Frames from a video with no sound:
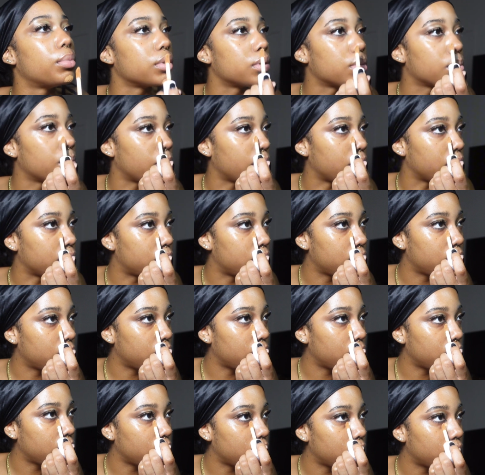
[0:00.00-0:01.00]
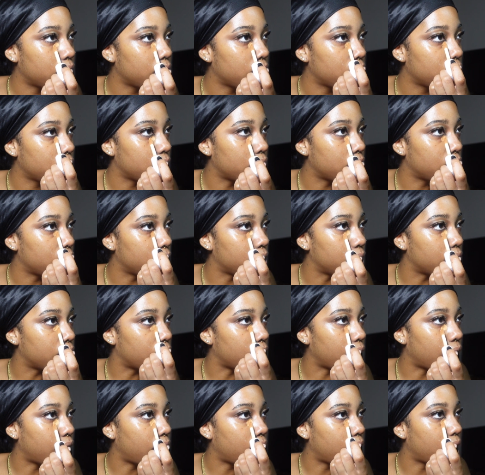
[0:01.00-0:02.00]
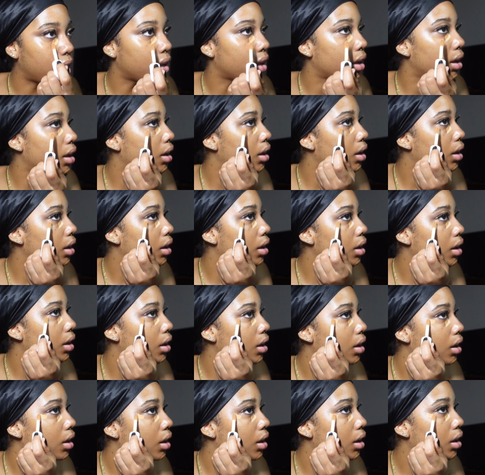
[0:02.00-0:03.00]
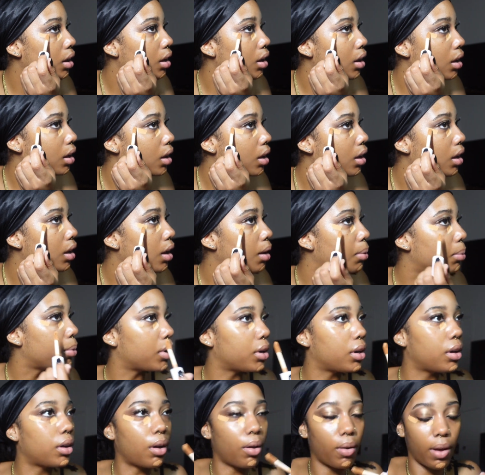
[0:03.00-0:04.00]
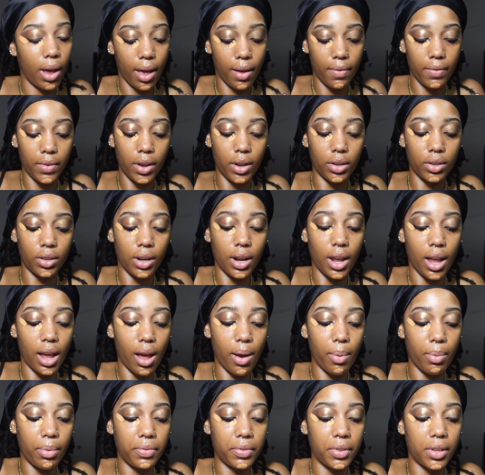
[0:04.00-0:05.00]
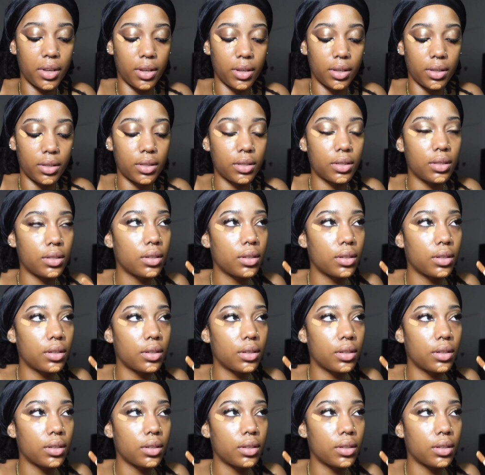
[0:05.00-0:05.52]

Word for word: under the eye. I'm gonna go heavy under the eye with this.